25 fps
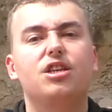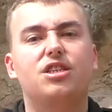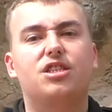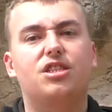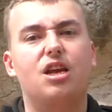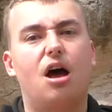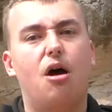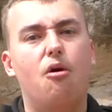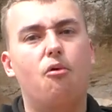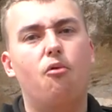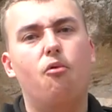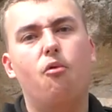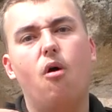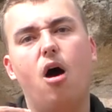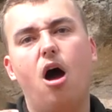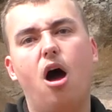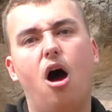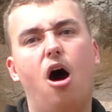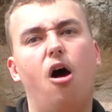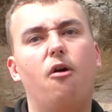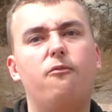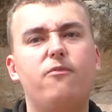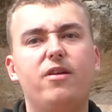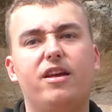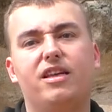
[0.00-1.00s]
So
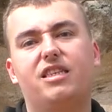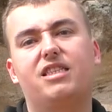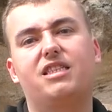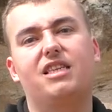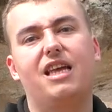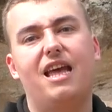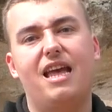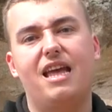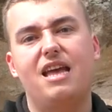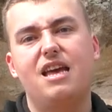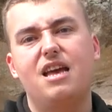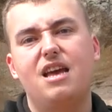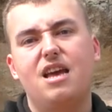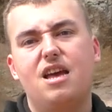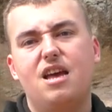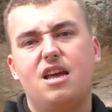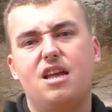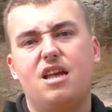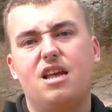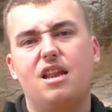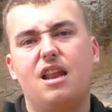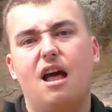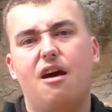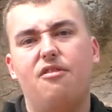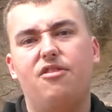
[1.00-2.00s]
uh, obviously,
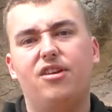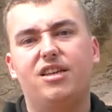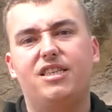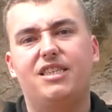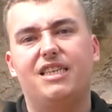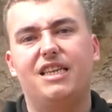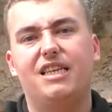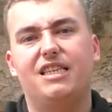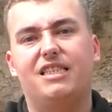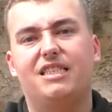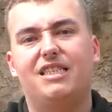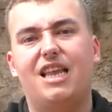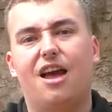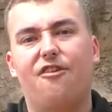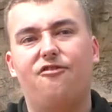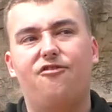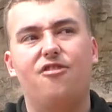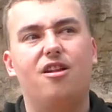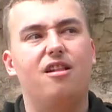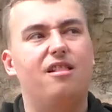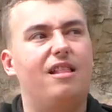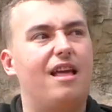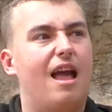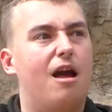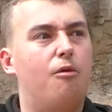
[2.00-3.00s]
you know, this is
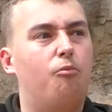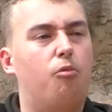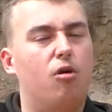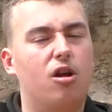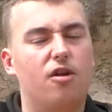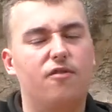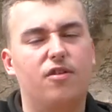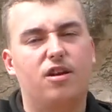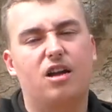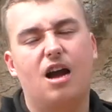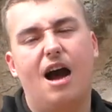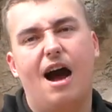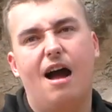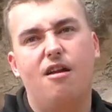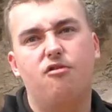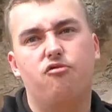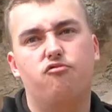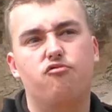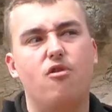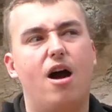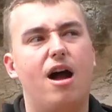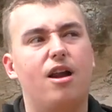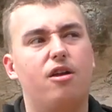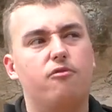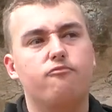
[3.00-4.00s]
definitely a
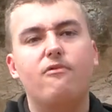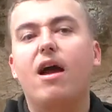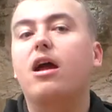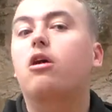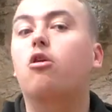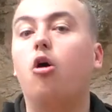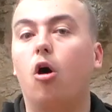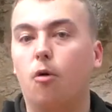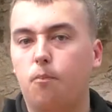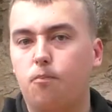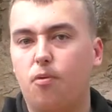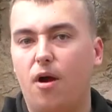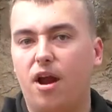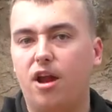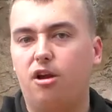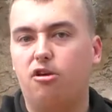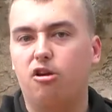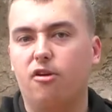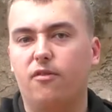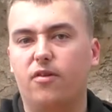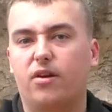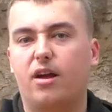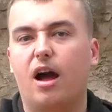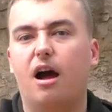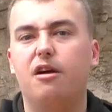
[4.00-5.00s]
one-of-a-kind ride, a record
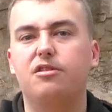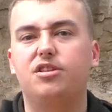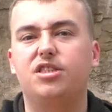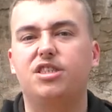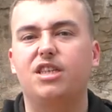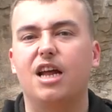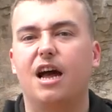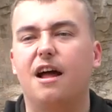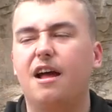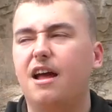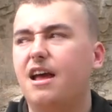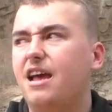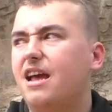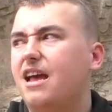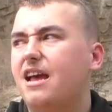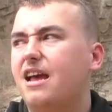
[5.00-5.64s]
breaker of a coaster.